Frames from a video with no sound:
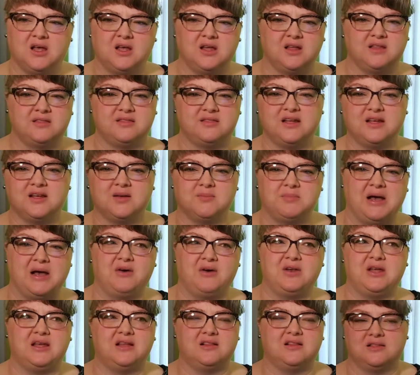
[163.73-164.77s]
Think about
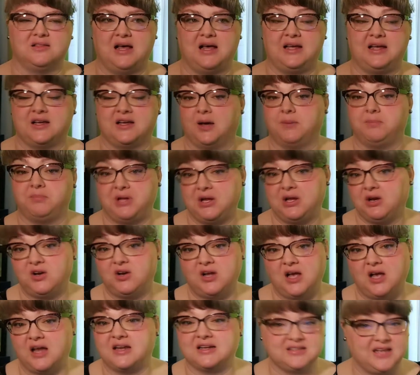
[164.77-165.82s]
it like a
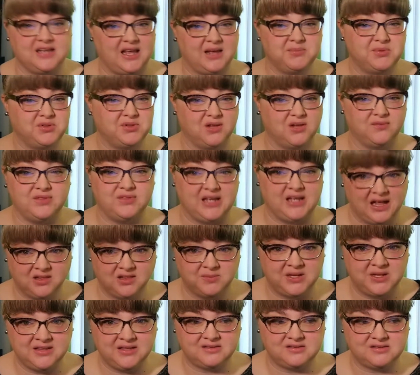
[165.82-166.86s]
periodic table of the
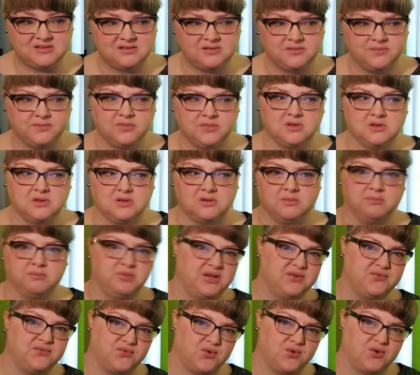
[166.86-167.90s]
elements,
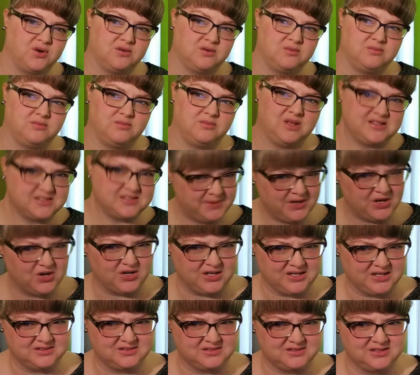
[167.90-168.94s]
but for
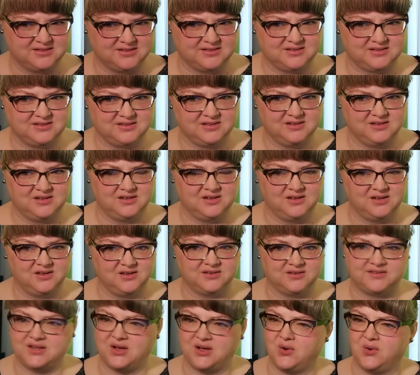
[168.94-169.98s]
experiences.
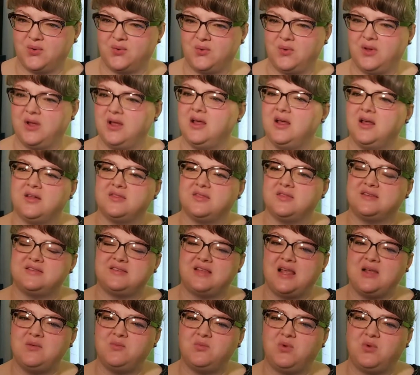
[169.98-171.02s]
So the
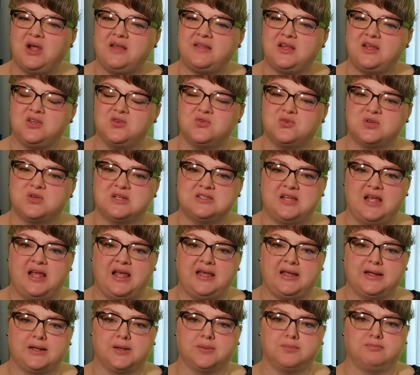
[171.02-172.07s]
same way that you could
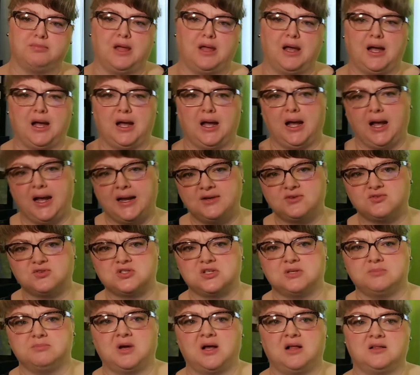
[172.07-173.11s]
take a
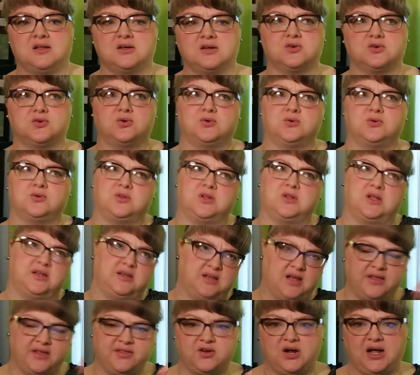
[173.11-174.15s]
hydrogen molecule,
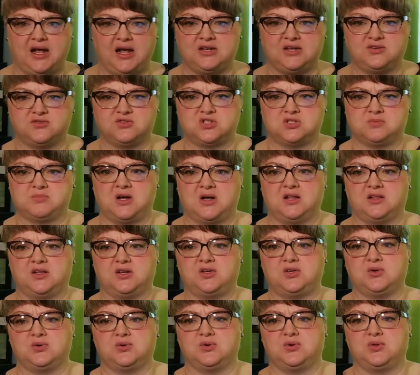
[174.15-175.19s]
another hydrogen
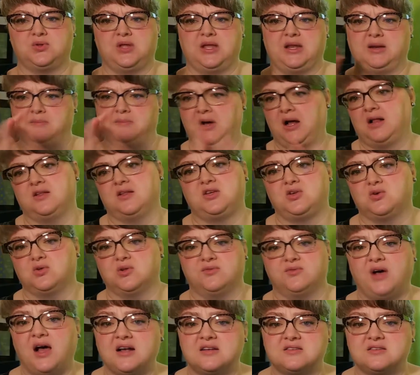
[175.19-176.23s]
molecule, and a molecule of
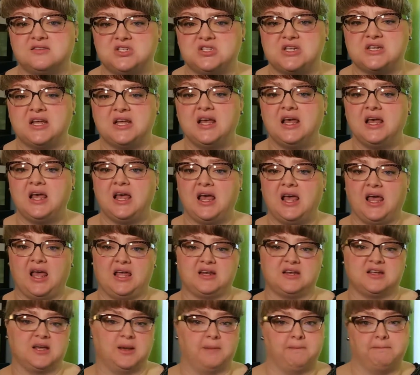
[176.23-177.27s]
oxygen, and
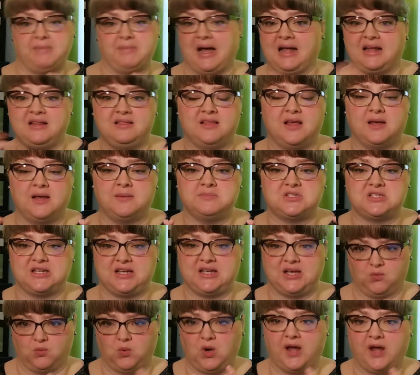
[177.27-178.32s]
combine them to
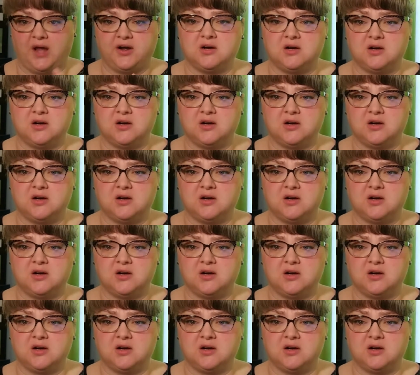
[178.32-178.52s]
get water,